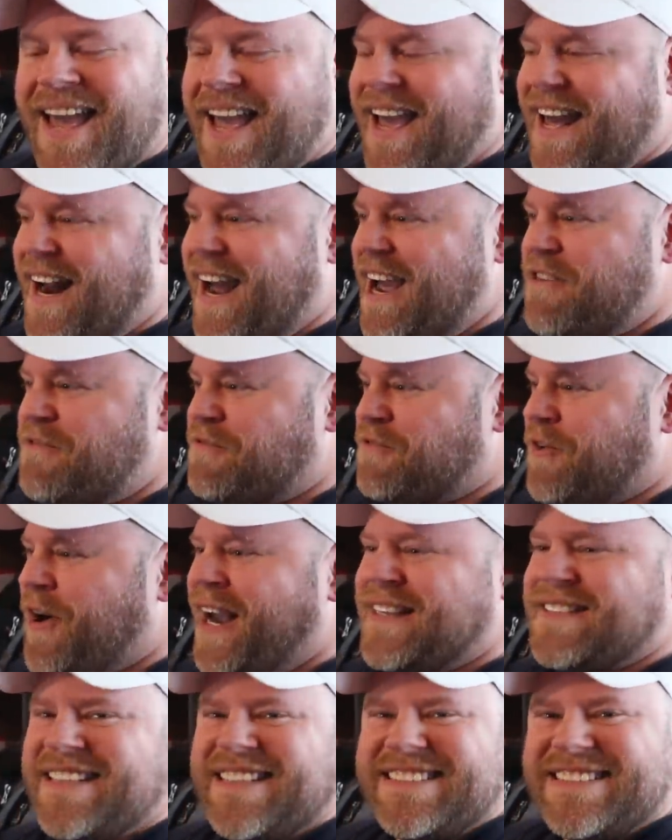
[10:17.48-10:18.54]
And I
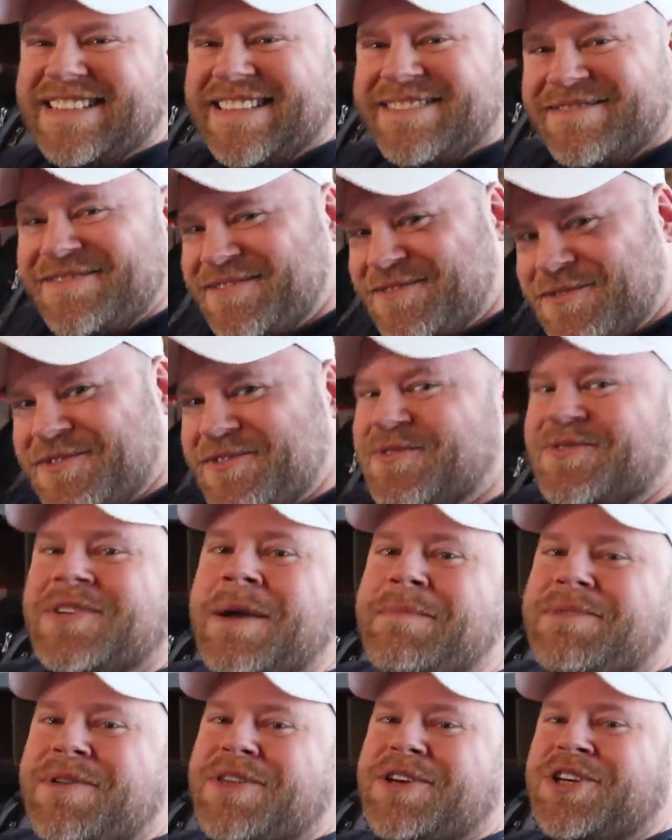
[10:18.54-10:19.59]
frantically
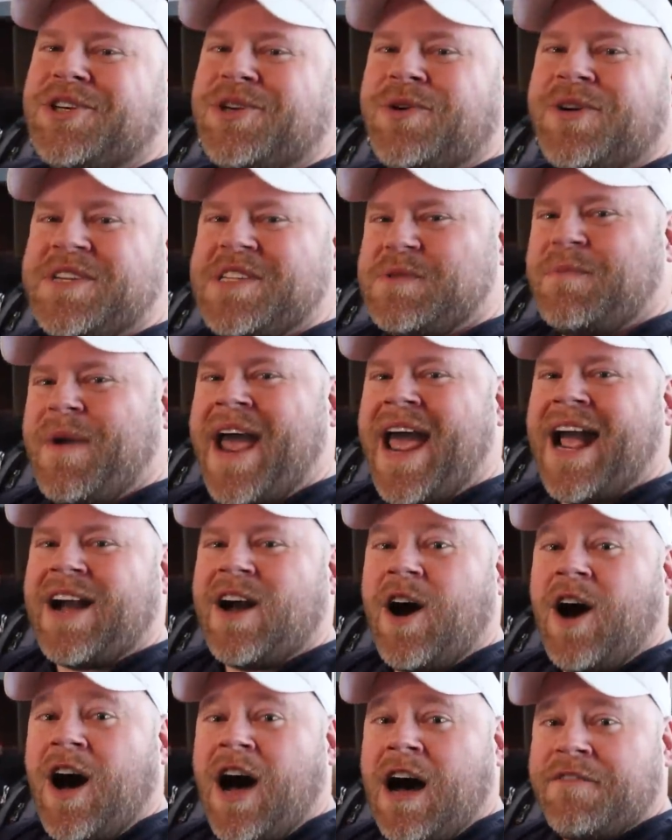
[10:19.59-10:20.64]
ripped the shorts
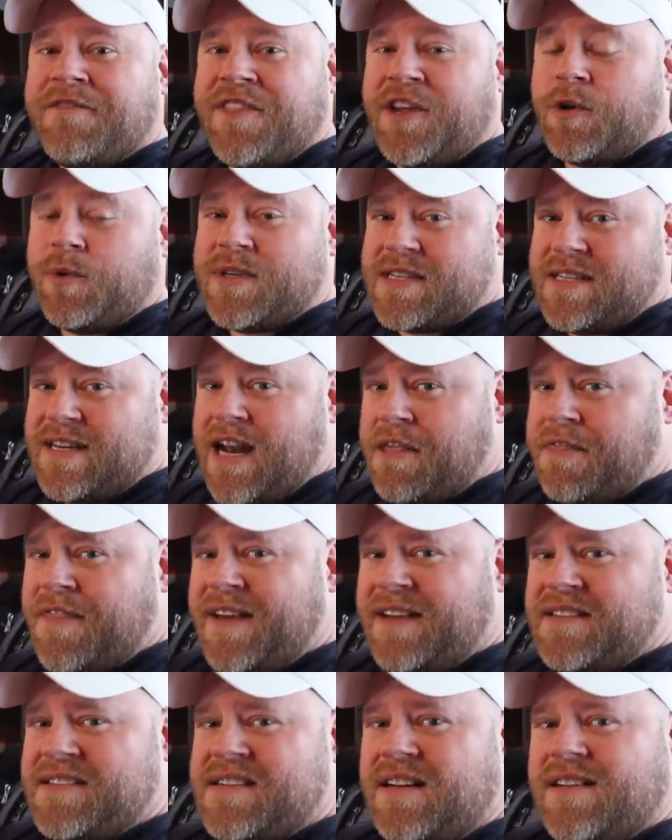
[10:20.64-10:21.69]
back off. There was
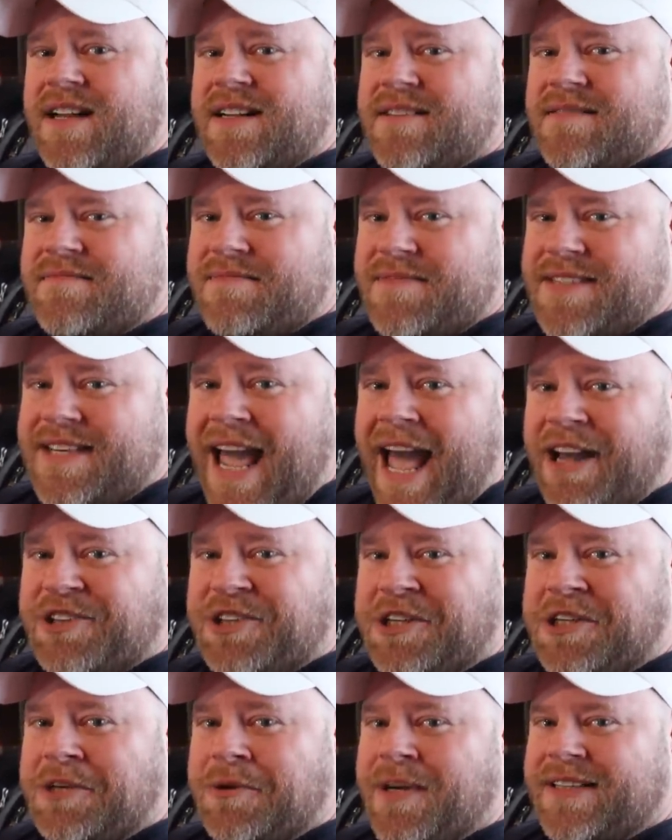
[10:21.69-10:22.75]
nothing still
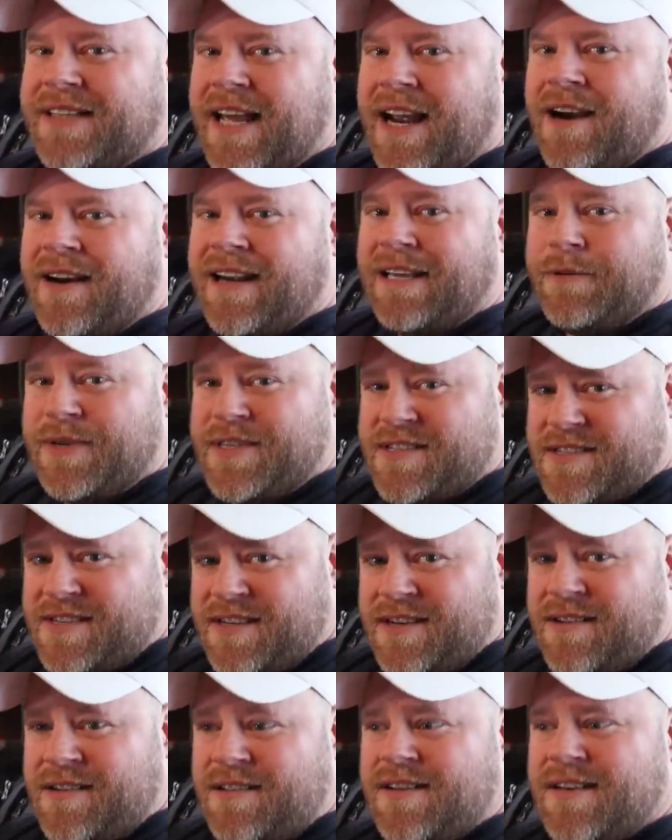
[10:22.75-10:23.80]
attached to it there. It was
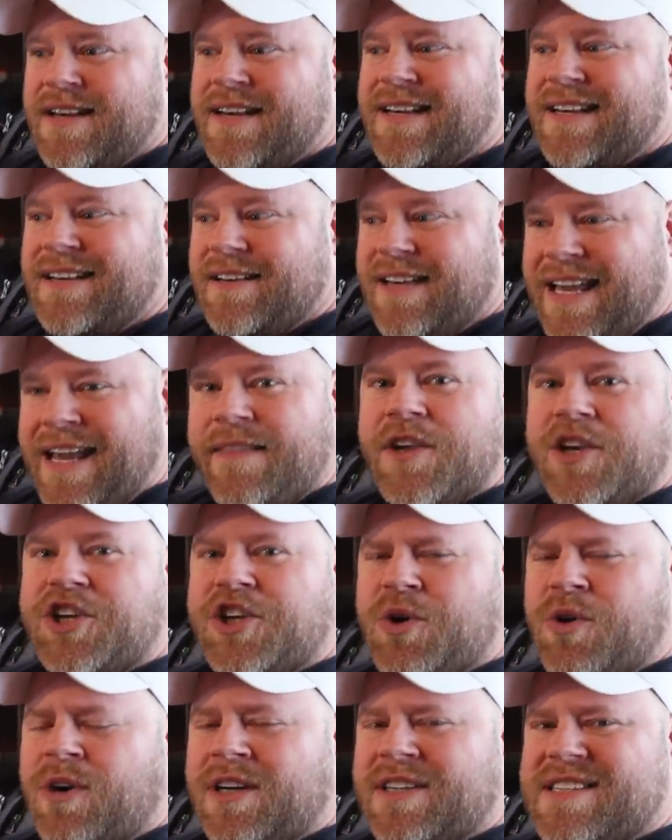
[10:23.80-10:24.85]
still in the
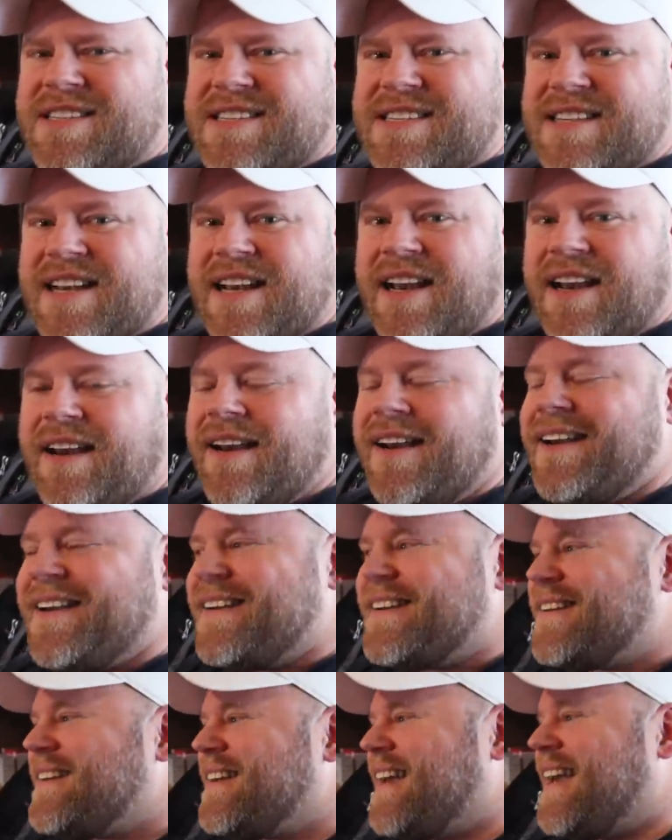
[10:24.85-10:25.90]
shorts.
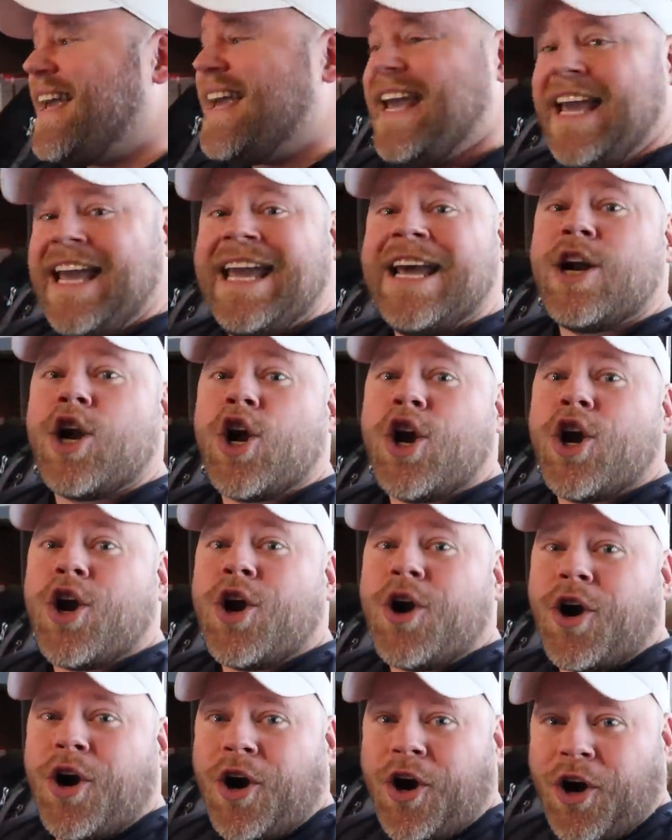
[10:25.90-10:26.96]
It
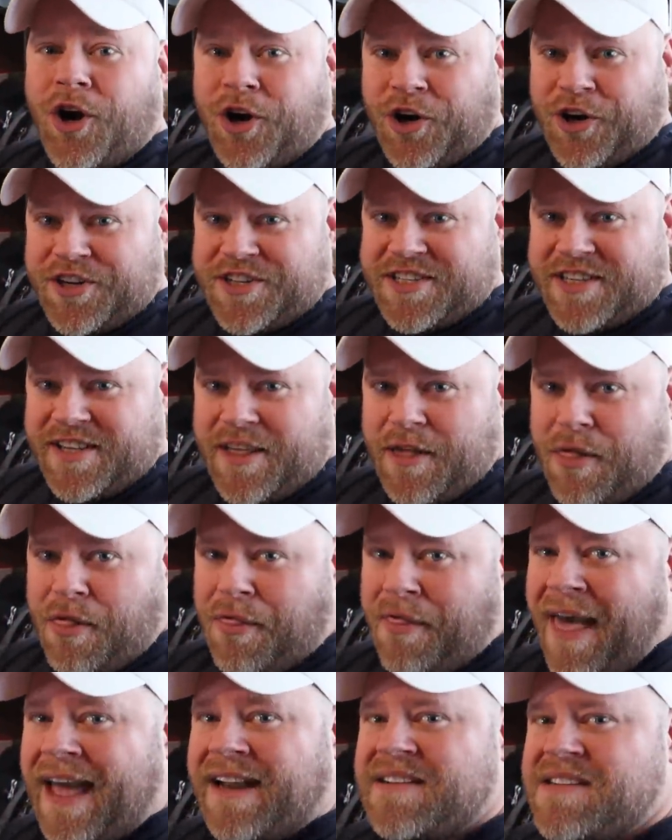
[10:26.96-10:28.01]
hurt.
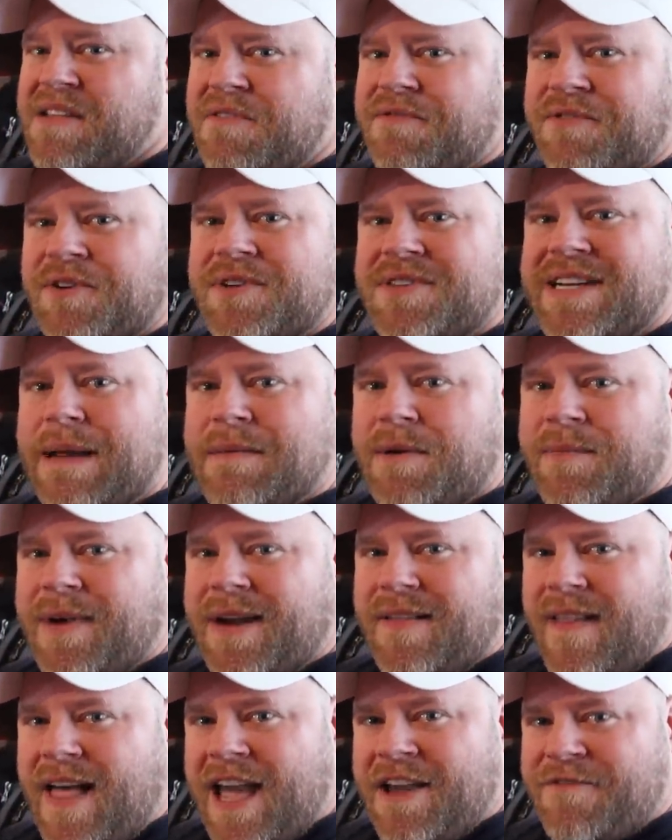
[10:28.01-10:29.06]
That is the first time in
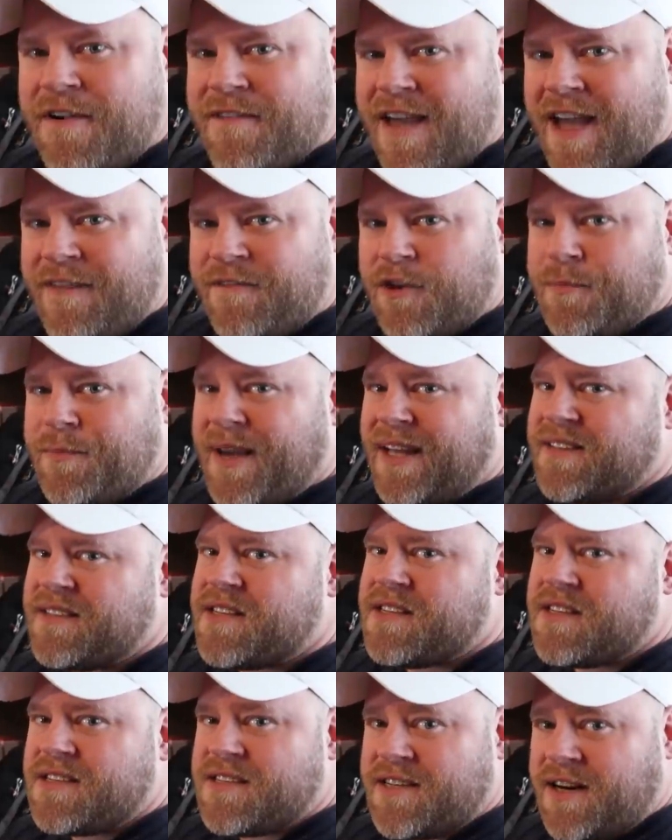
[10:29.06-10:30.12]
my life I've ever been
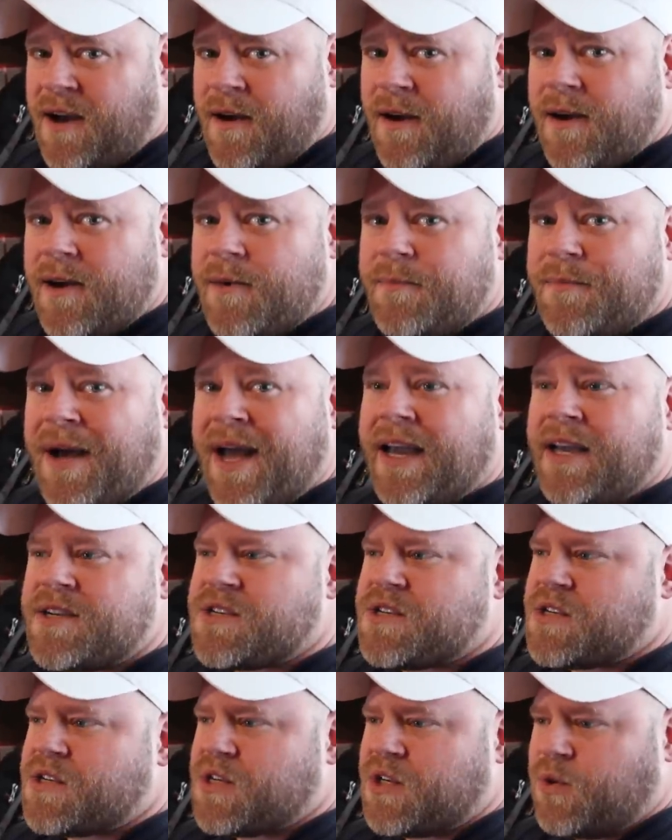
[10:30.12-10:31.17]
stung by a
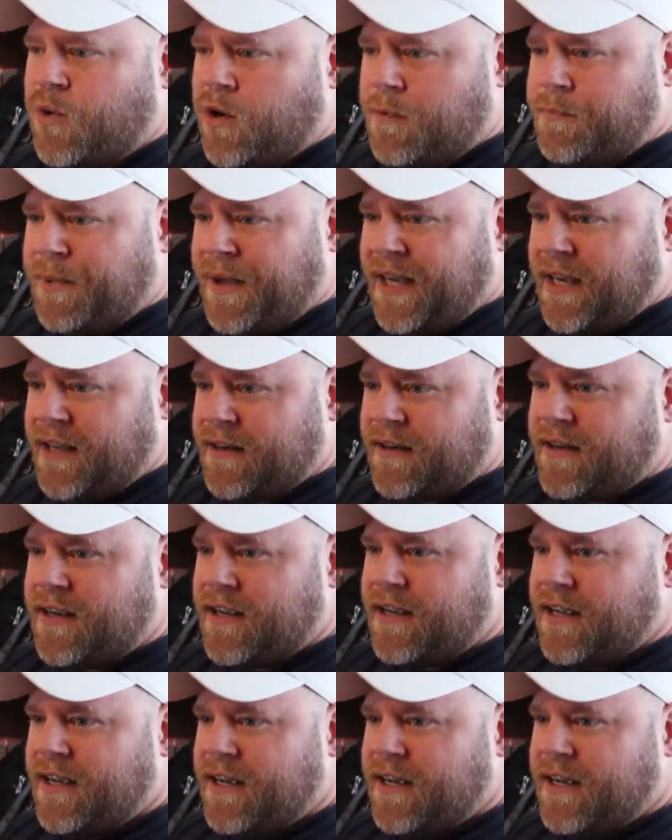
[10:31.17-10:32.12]
scorpion.